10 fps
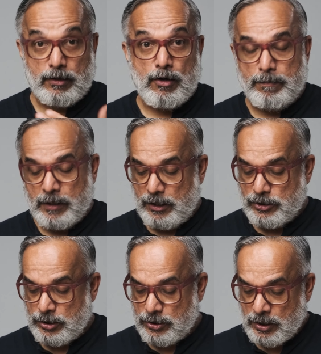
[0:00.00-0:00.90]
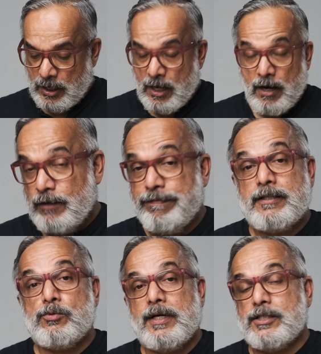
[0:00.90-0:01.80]
combinations. The
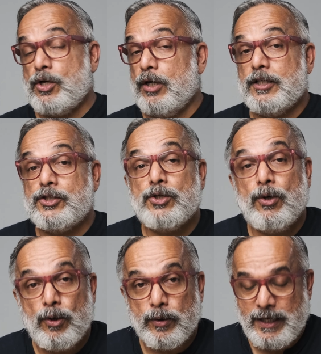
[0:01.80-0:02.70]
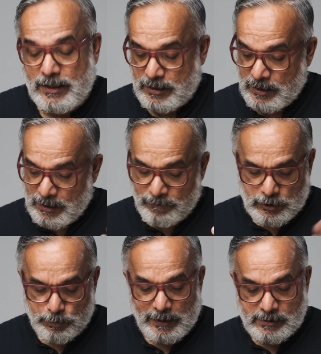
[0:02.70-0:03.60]
first one is called the Solo Kit,
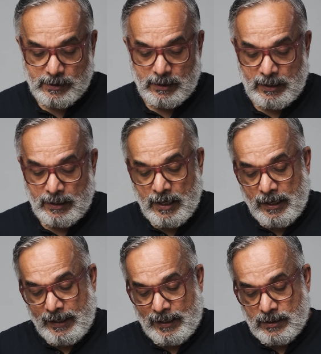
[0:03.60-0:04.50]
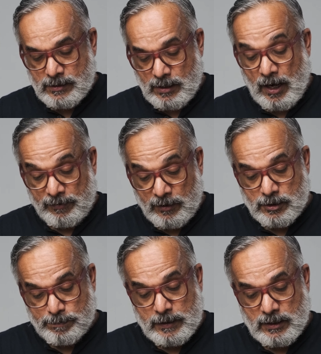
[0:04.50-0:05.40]
which basically is
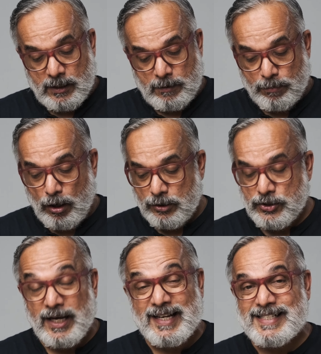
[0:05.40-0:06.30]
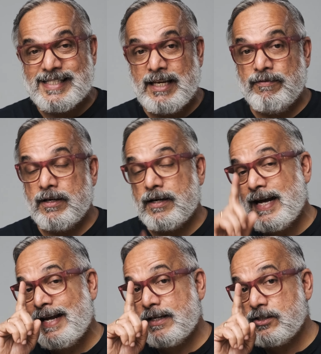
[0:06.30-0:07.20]
this particular box, a receiver
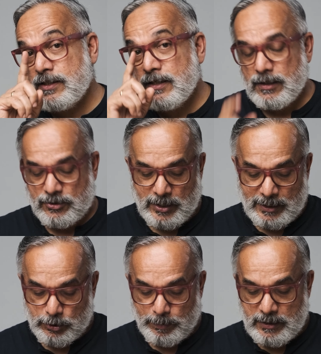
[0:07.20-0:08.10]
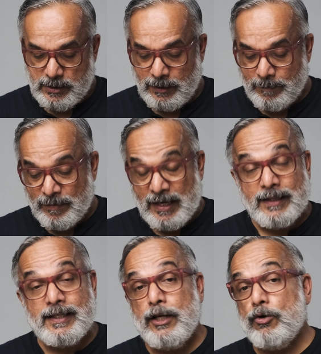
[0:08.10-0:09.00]
and a single transmitter.
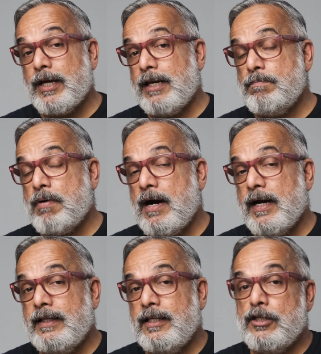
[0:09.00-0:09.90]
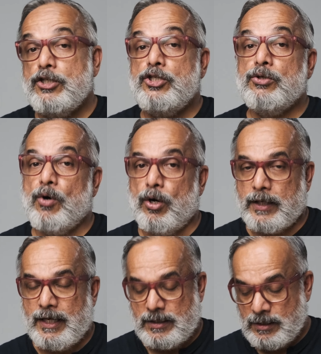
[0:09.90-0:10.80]
Then you can buy the Duo
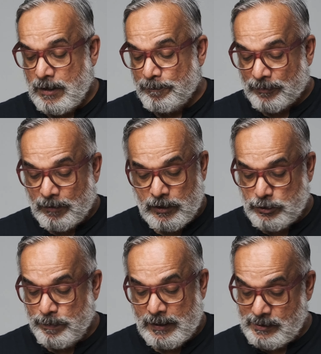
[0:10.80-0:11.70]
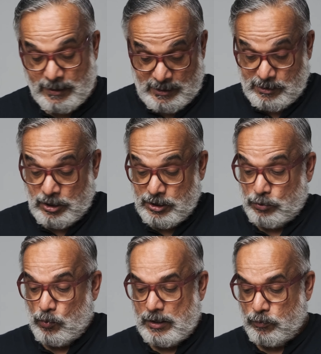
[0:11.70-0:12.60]
Kit, which basically this is
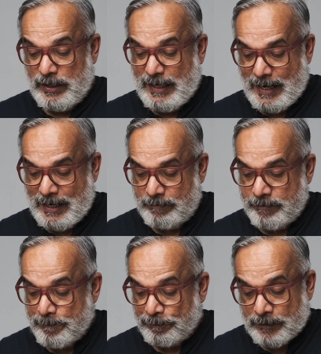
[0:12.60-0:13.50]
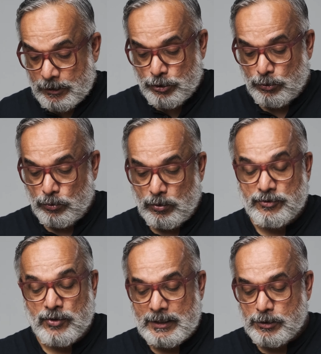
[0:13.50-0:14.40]
what we have. 2
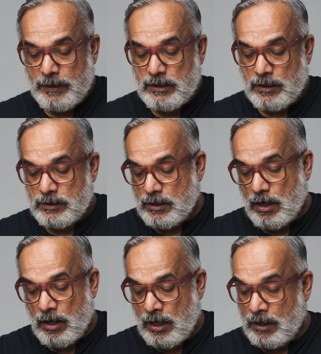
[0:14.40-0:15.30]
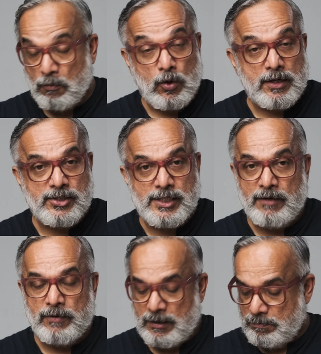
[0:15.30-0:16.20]
transmitters, 1
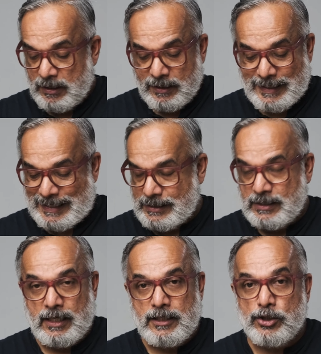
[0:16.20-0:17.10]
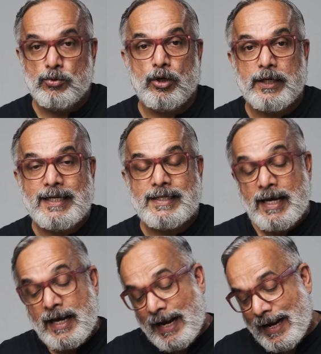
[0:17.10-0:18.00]
receiver. That's the Duo Kit.
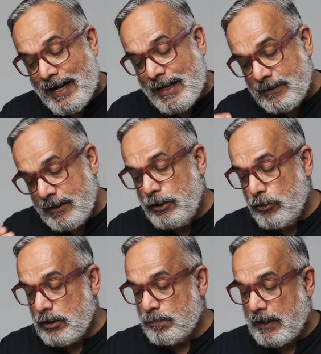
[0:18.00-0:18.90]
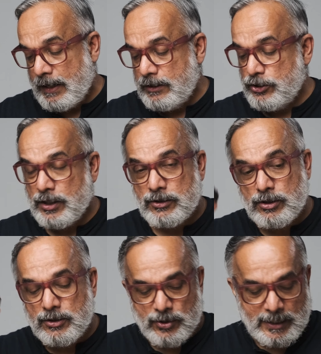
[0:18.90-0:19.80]
And then you can buy just
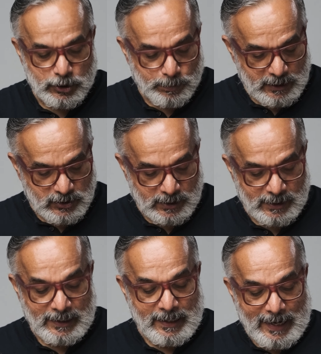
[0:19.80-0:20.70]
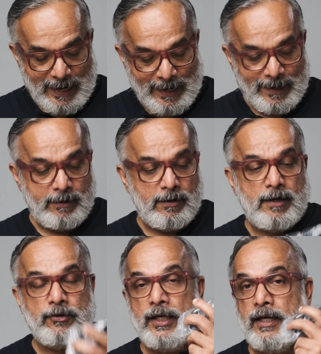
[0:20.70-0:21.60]
the transmitter and
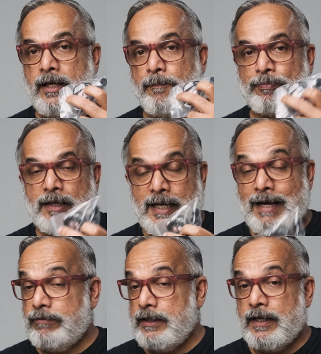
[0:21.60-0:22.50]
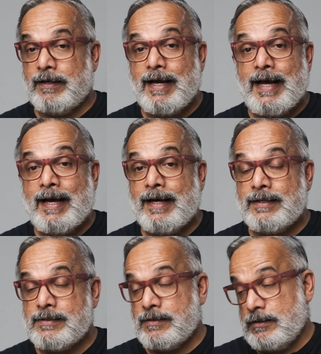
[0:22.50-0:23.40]
the lavalier
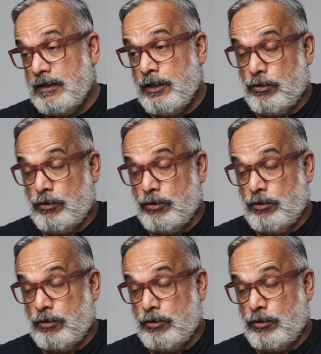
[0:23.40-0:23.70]
as,